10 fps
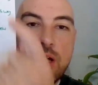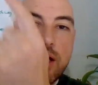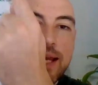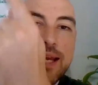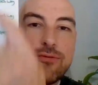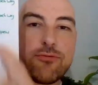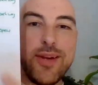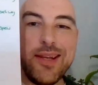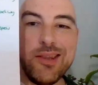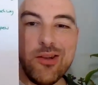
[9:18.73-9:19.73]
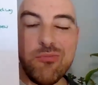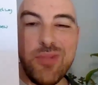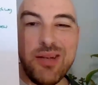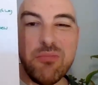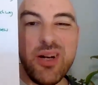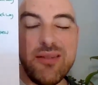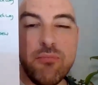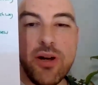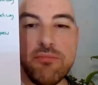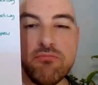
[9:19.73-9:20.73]
I have written them in
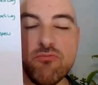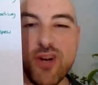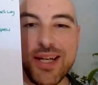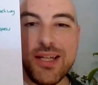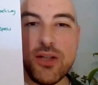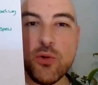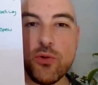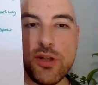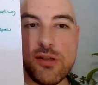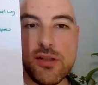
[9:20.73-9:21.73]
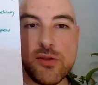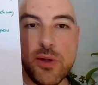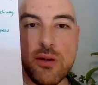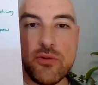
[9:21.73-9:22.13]
my ranking order as well.